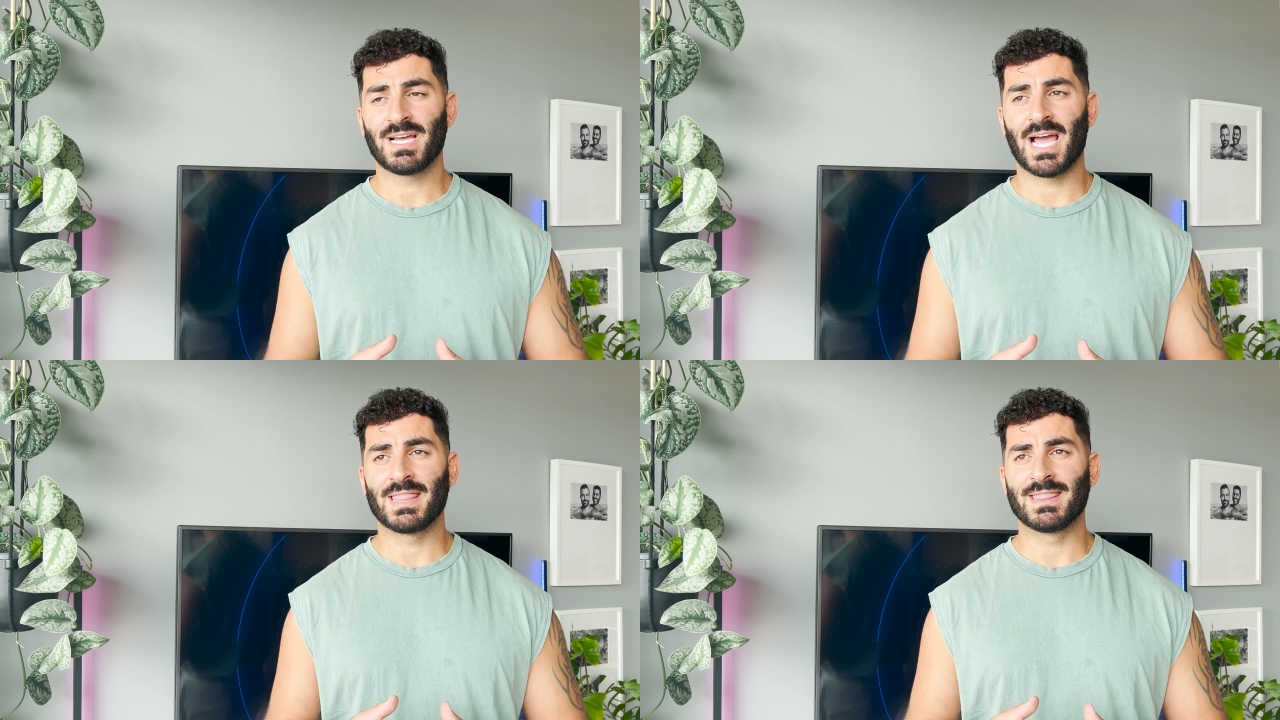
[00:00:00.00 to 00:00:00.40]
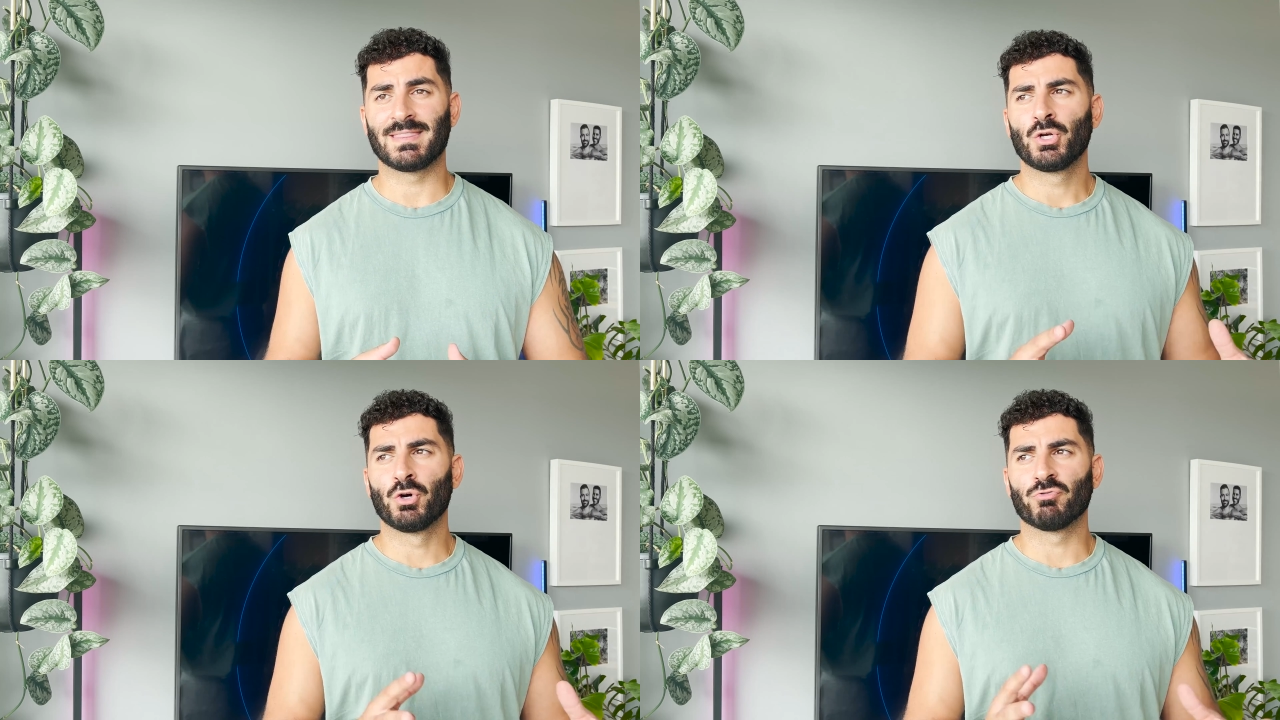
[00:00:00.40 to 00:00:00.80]
and
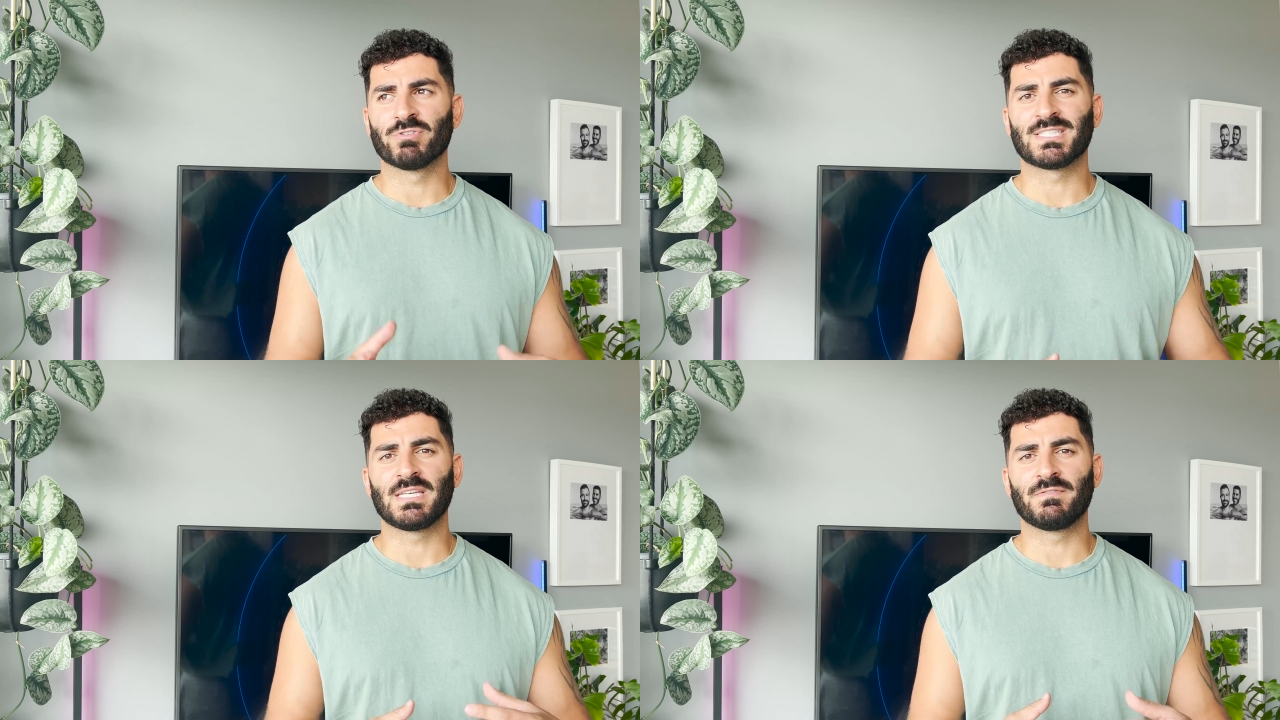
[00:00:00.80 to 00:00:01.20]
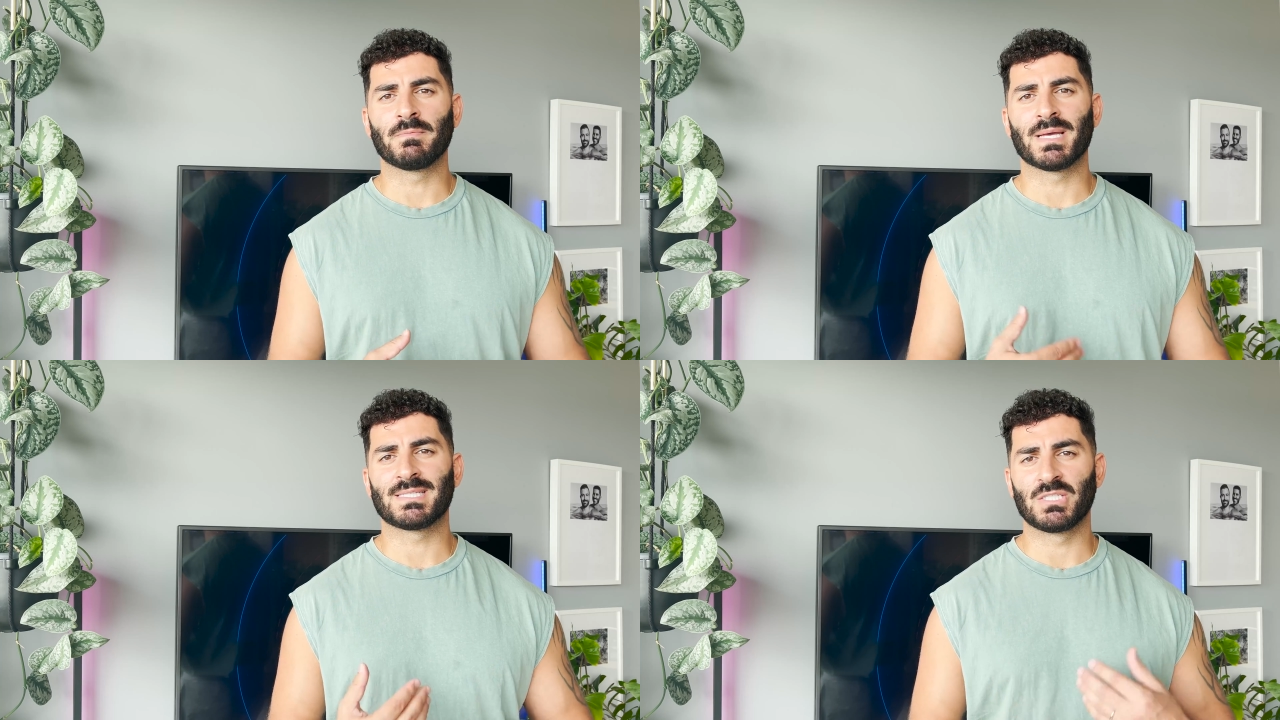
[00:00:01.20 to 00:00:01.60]
not
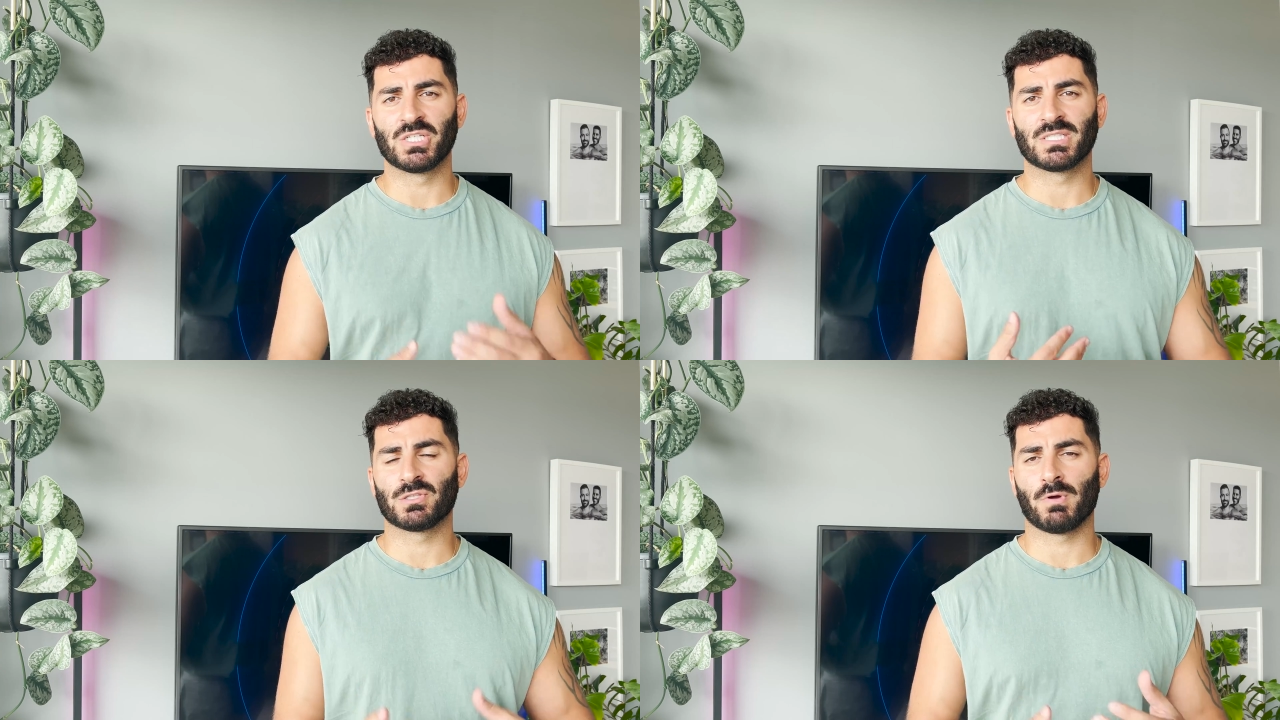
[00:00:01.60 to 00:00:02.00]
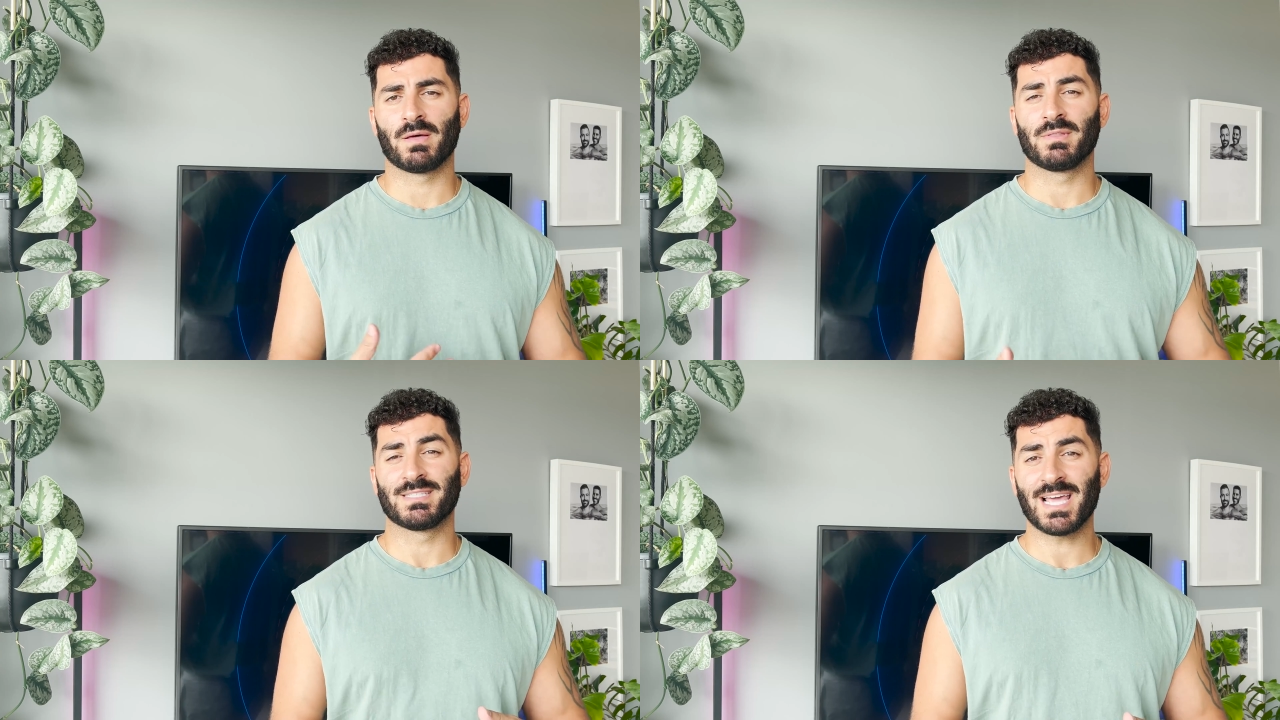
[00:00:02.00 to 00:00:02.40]
receiving messages
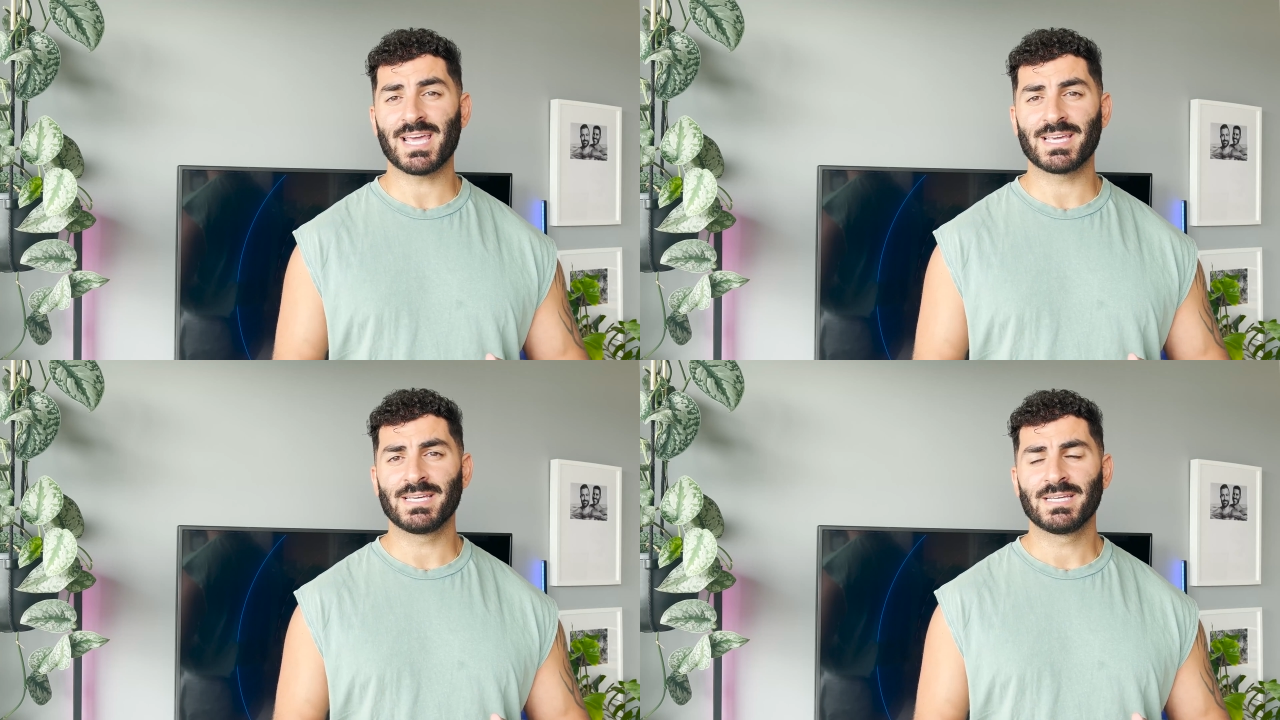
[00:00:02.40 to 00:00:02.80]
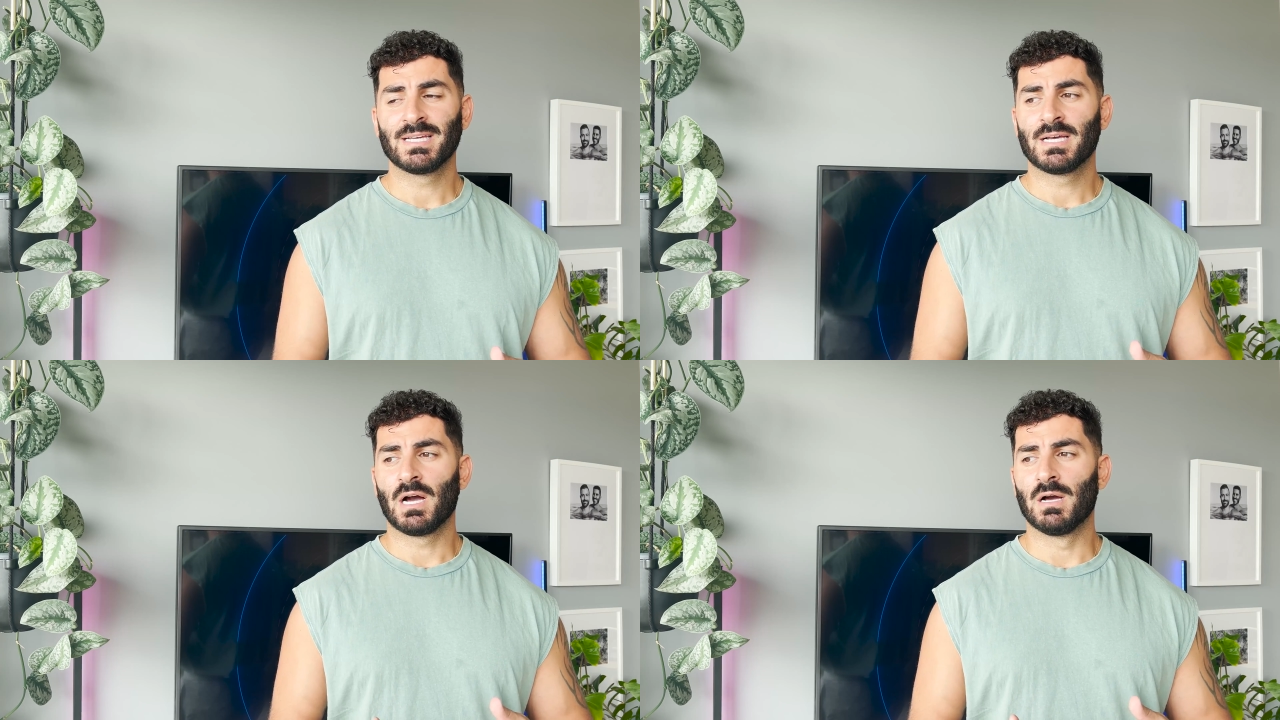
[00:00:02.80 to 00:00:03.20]
throughout the day,
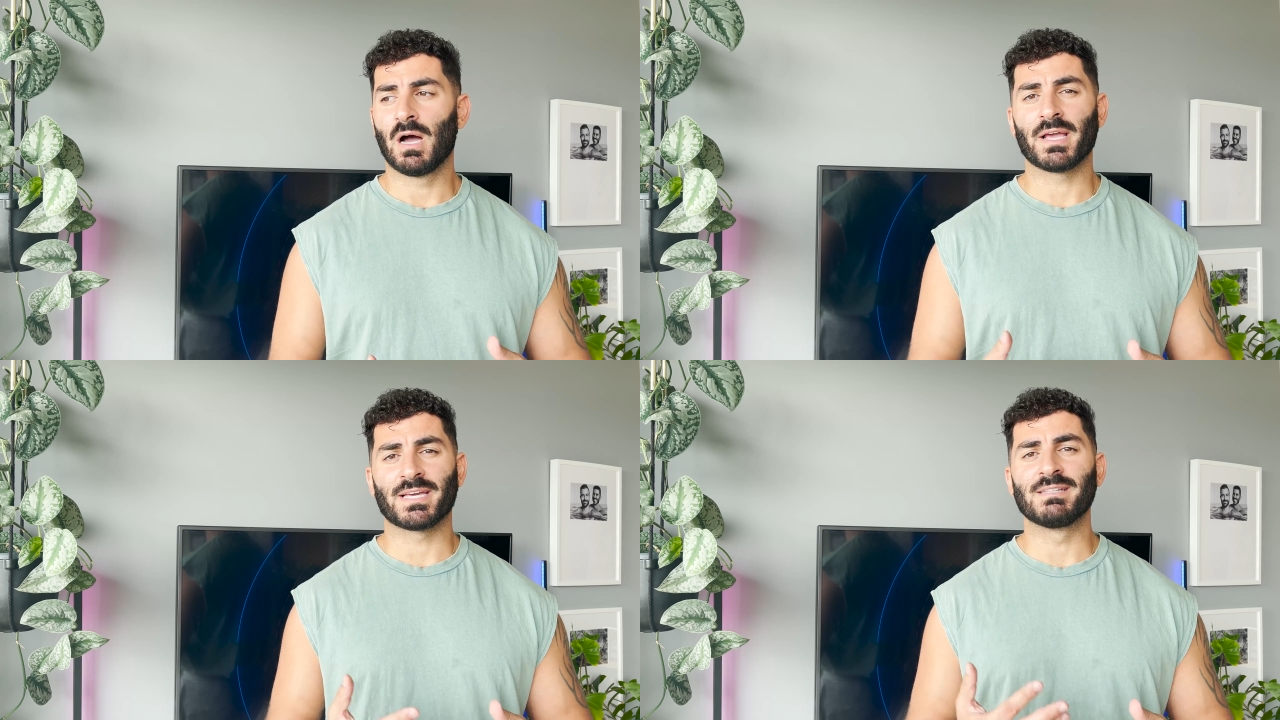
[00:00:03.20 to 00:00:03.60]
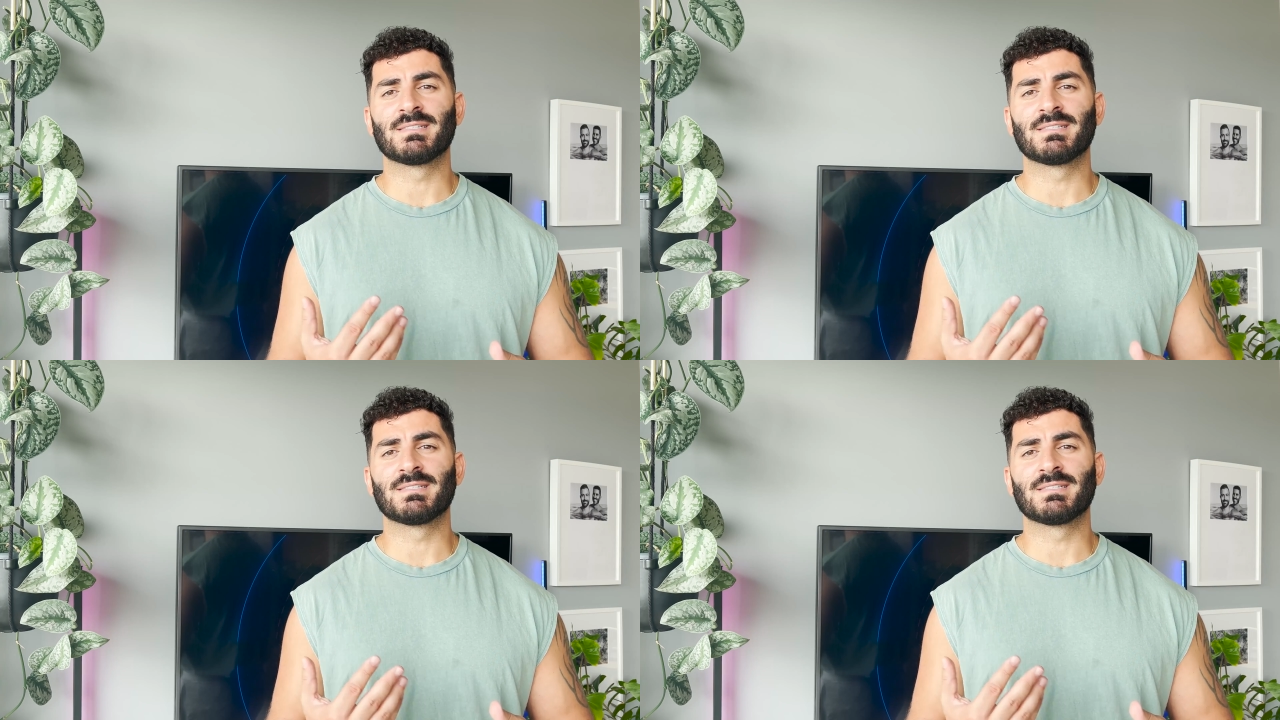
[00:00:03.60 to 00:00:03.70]
I can